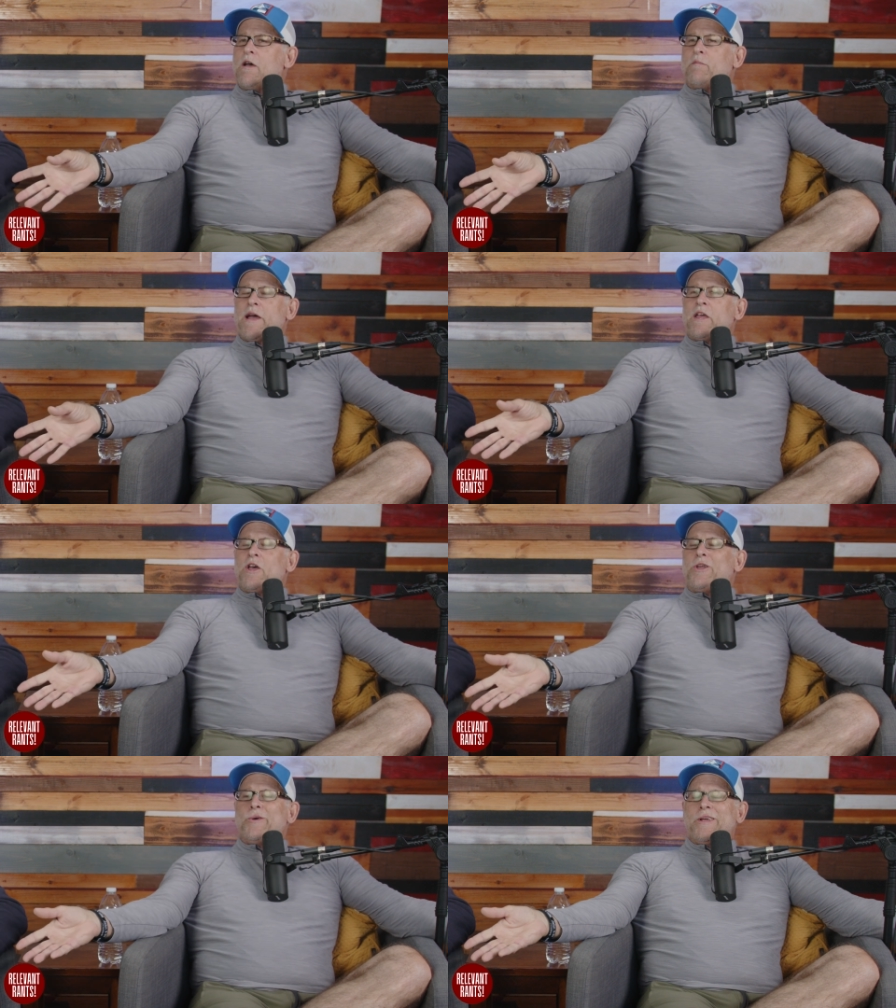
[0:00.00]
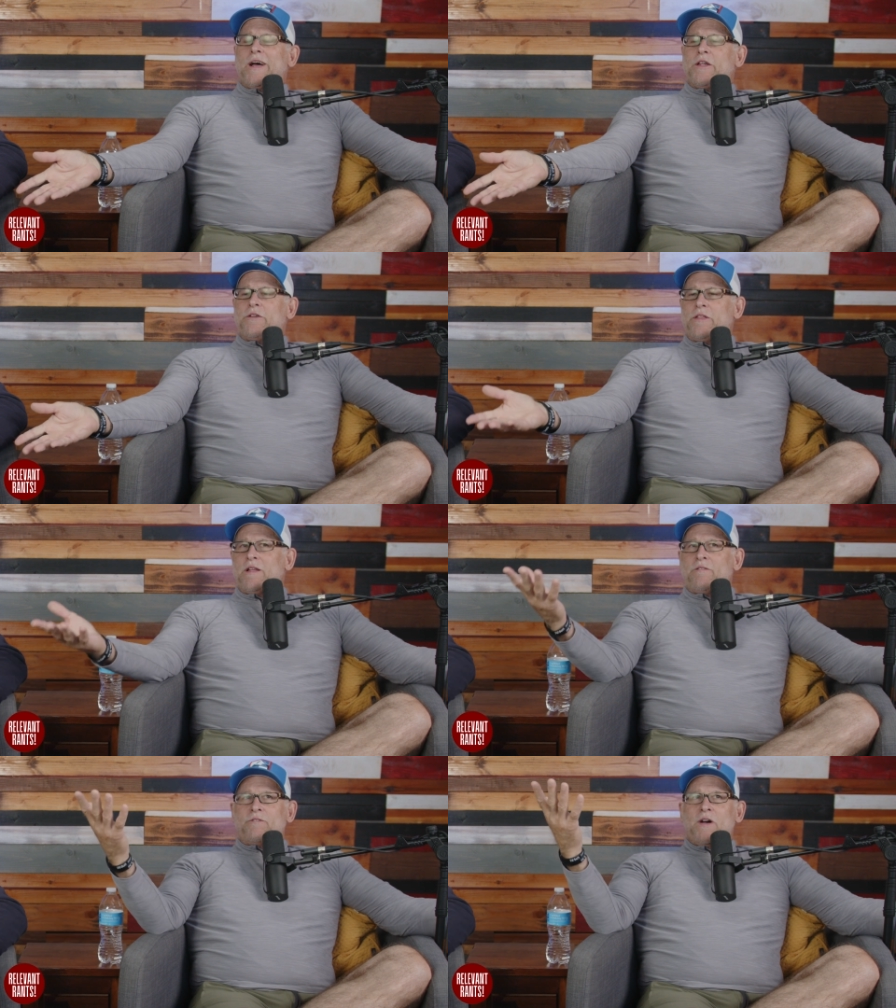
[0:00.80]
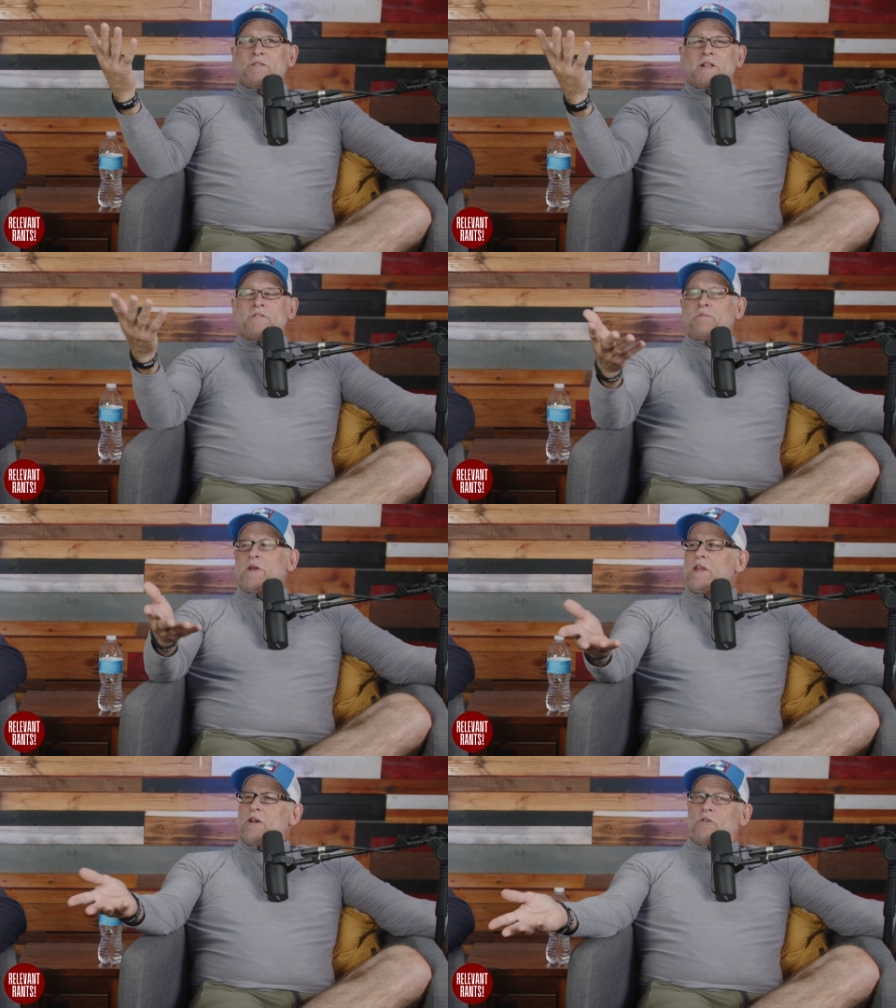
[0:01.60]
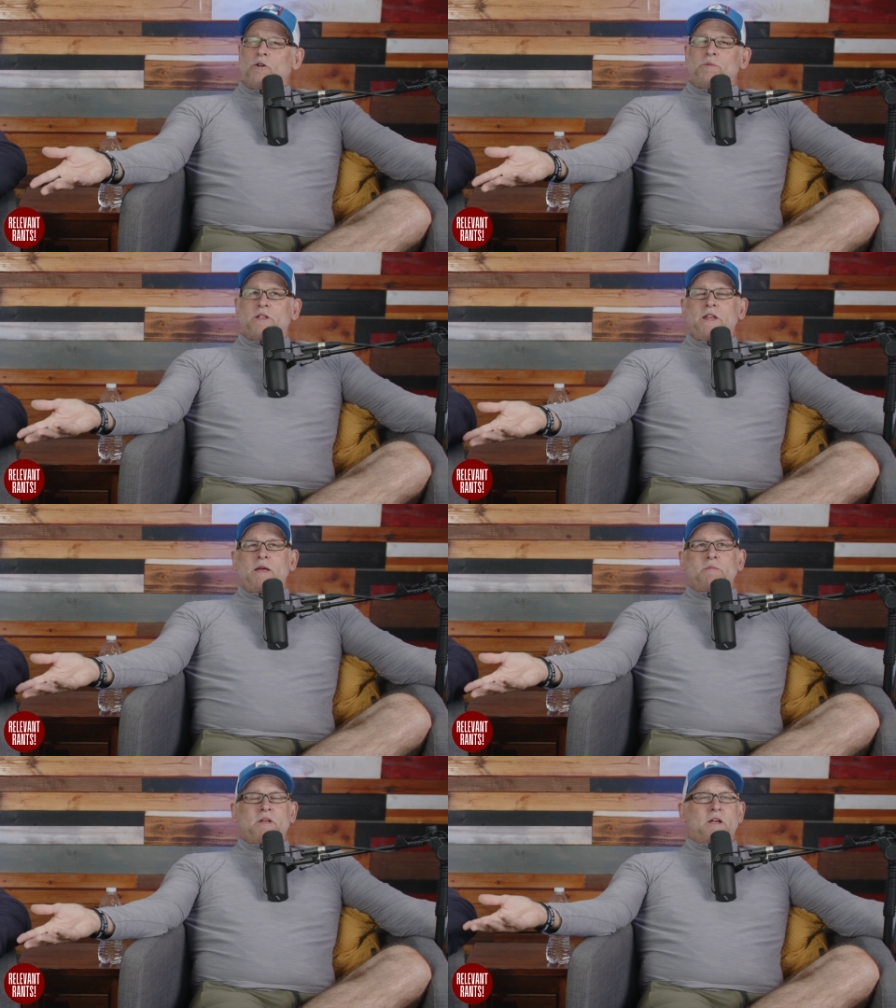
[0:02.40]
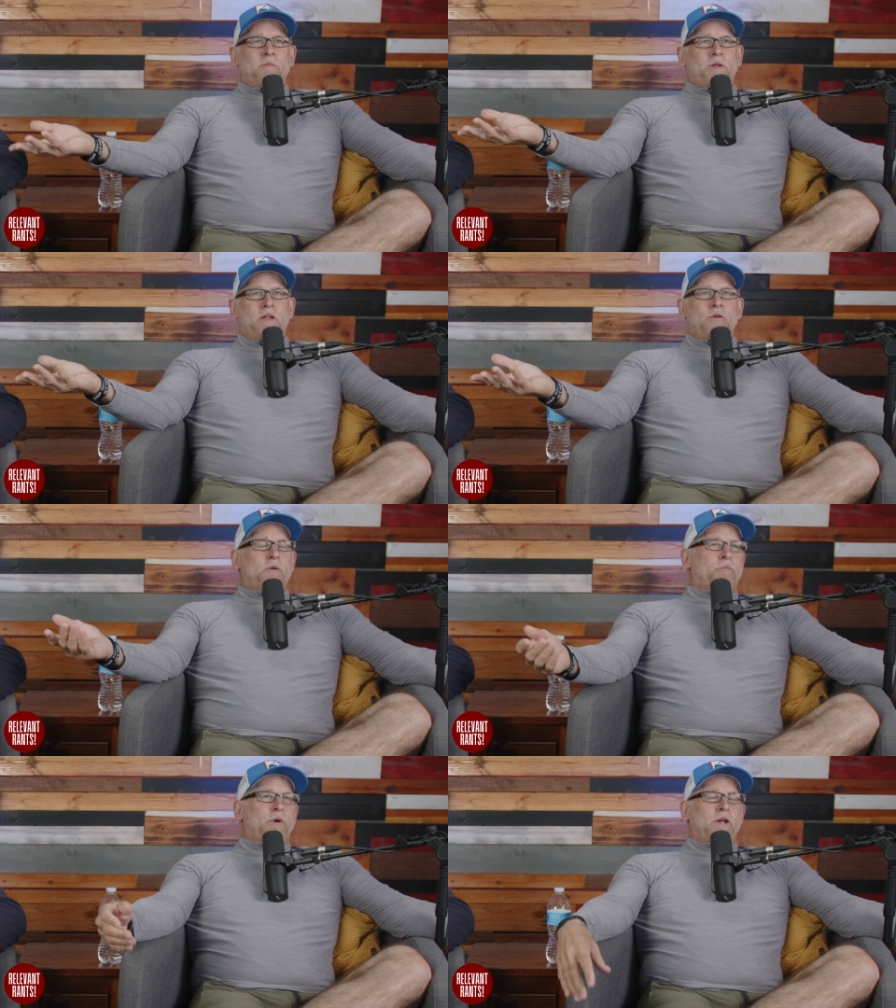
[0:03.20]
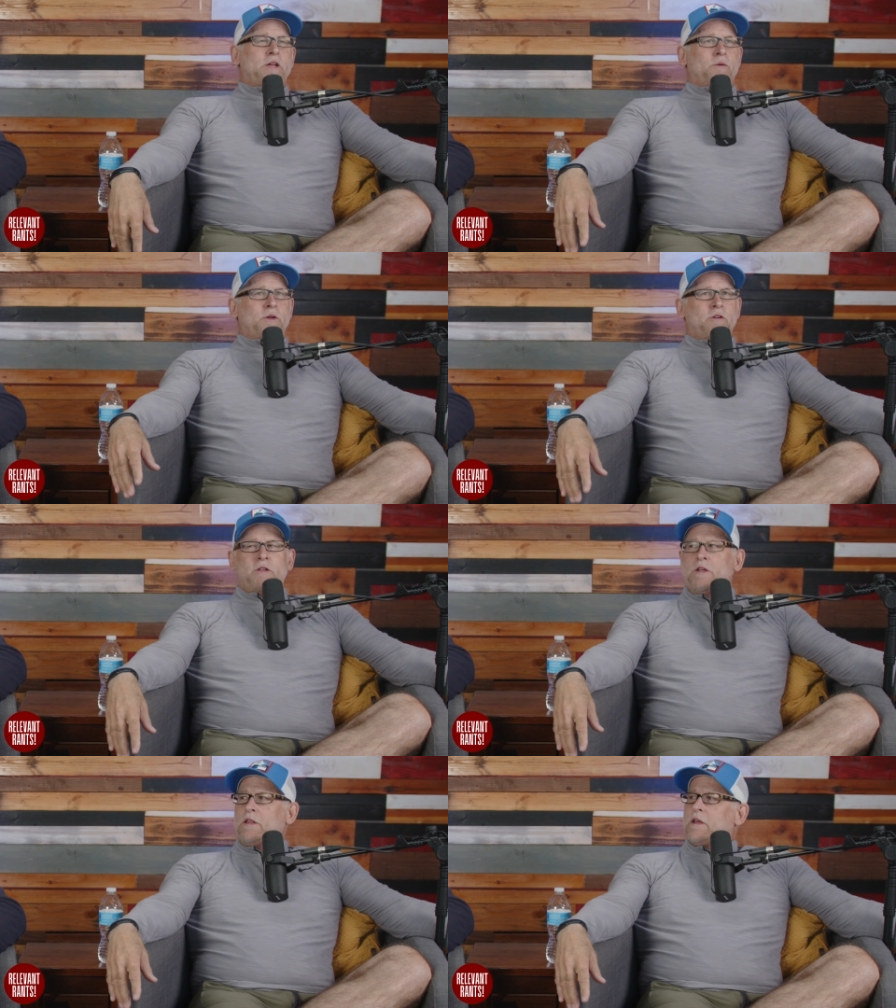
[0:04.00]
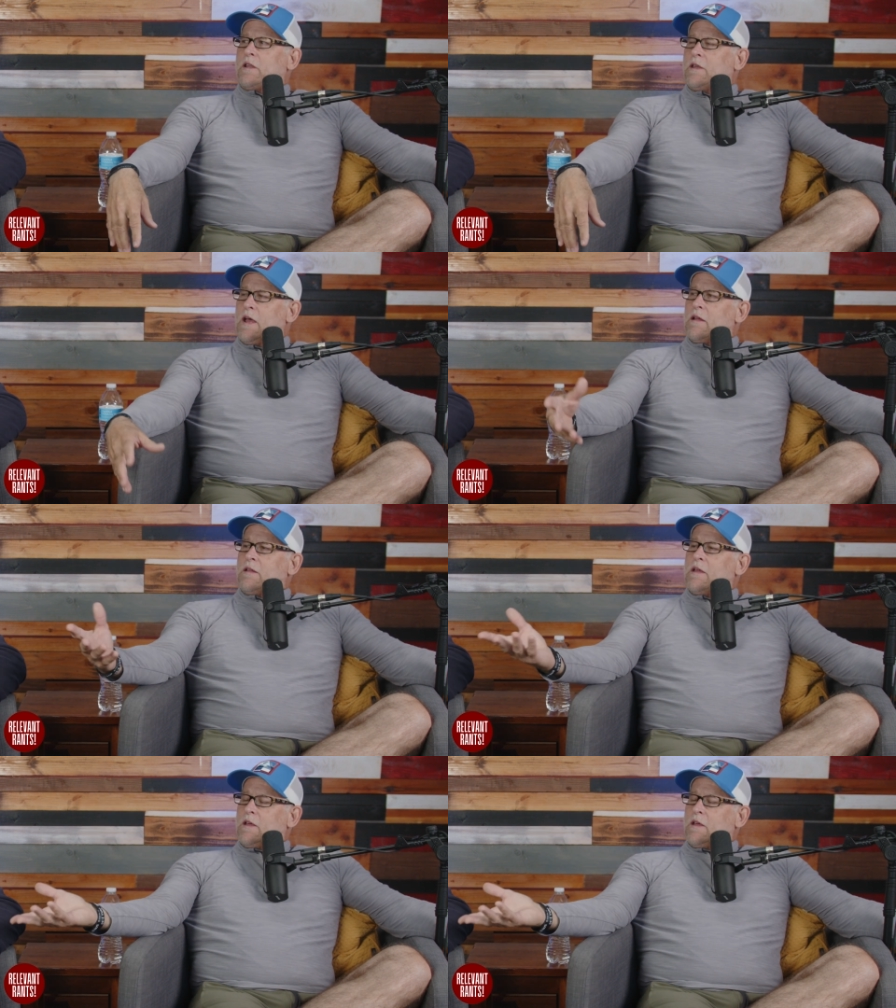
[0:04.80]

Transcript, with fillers: Mike, you and I do that. 511 Media Group's the name of the company, and you were brilliant when you did it. Yeah.